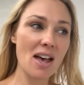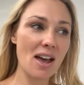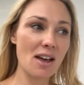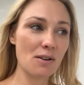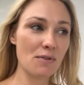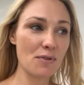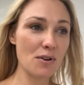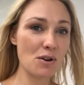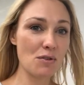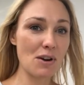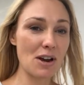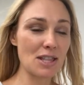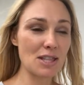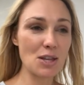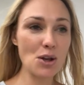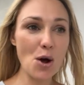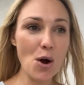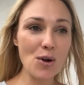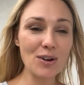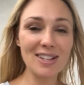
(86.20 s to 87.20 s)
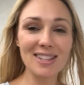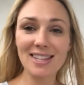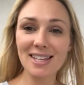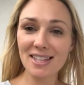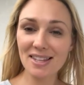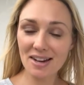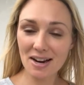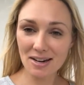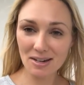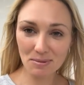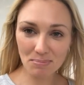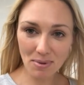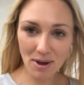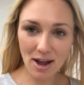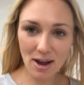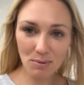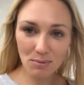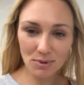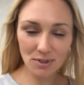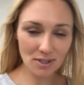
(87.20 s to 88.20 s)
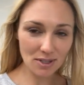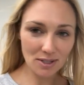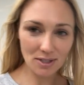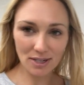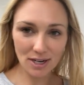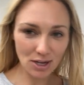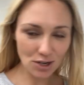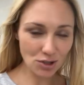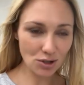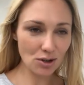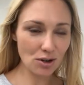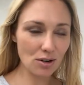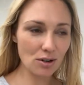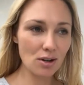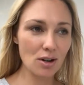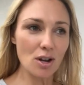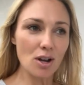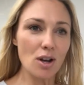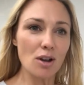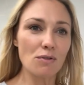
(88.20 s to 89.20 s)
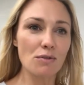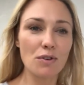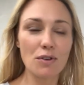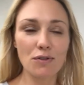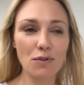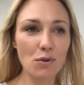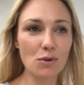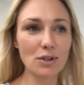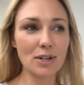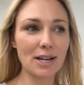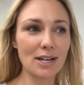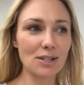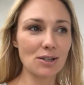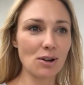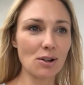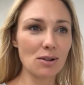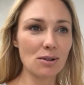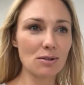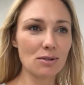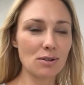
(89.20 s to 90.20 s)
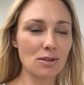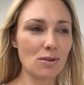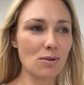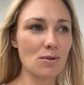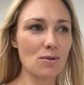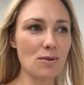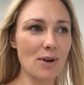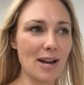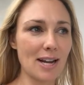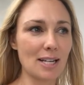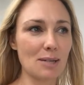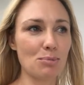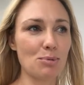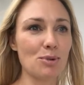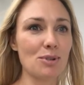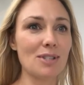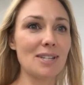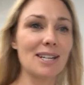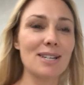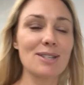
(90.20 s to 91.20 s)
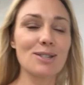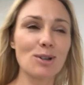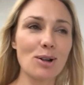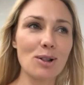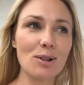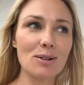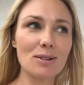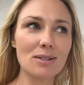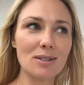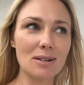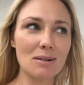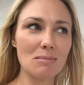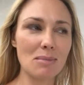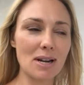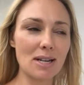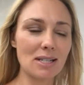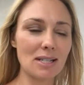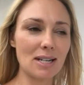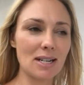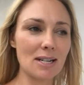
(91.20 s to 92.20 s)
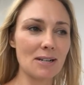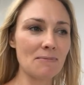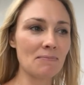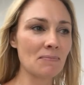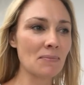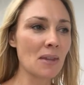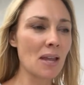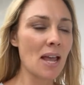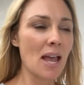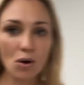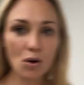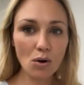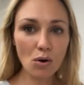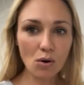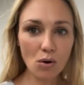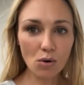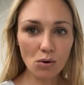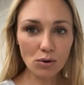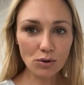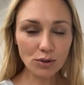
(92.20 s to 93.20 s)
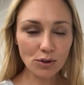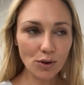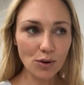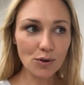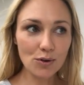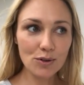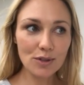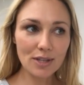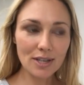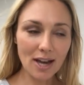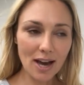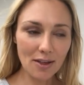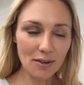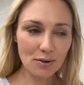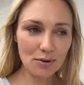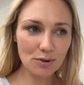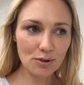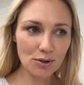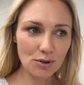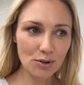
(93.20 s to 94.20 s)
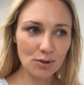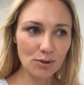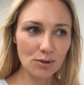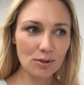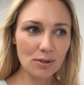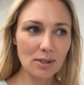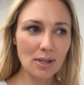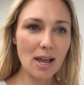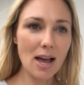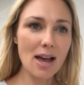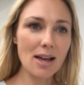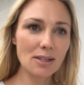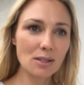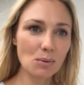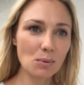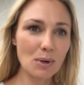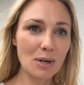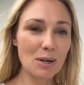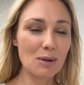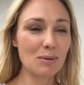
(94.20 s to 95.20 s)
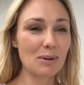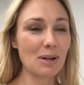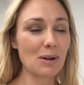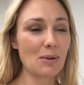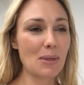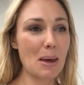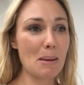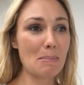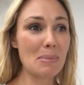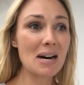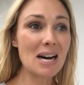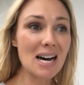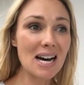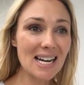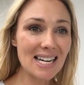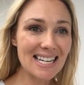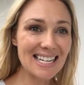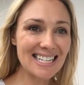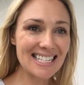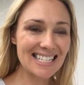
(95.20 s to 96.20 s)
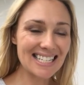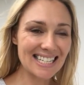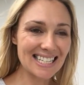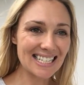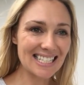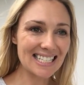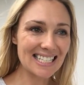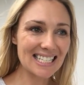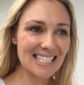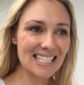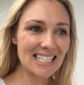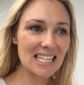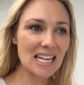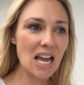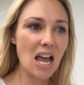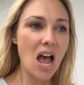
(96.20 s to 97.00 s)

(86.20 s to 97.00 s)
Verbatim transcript: and I felt great. The only thing that I did buy was this t-shirt for $14 so I get to put $6 in my tin also, the other good news, last week when I got that parking ticket,